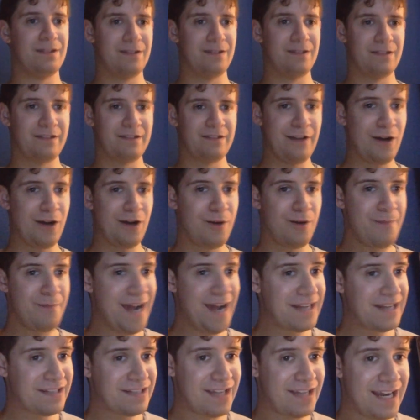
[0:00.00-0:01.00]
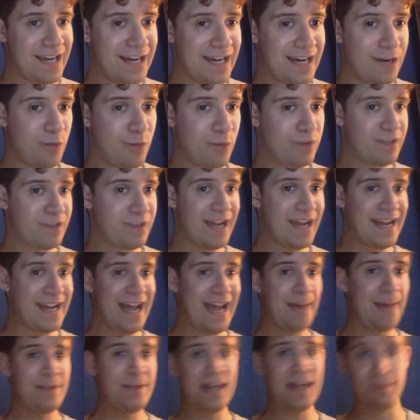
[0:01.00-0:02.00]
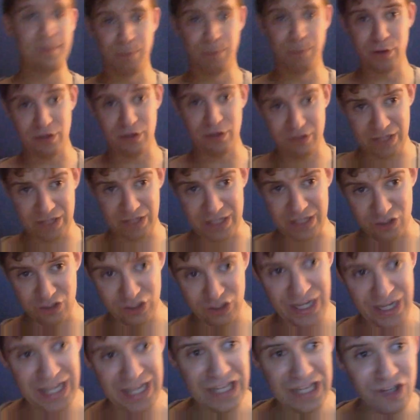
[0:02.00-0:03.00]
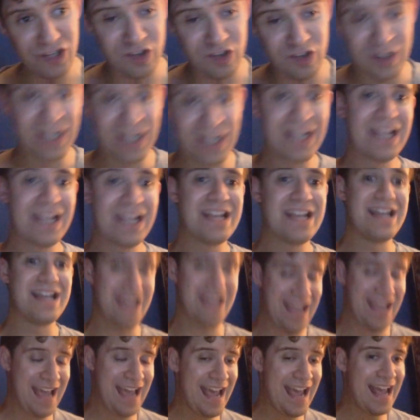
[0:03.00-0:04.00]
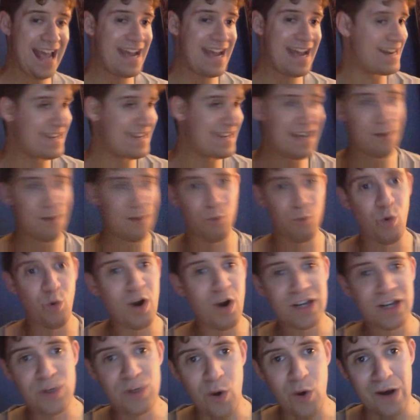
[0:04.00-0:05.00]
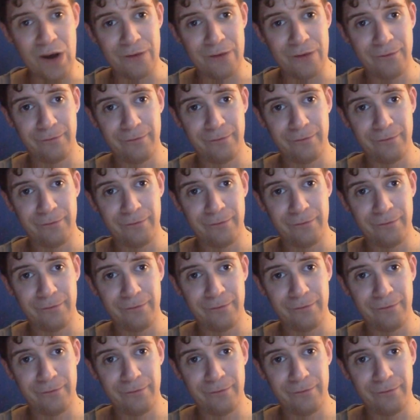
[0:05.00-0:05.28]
So McIntyre was not happy that Booker T changed, and he ended up walking off.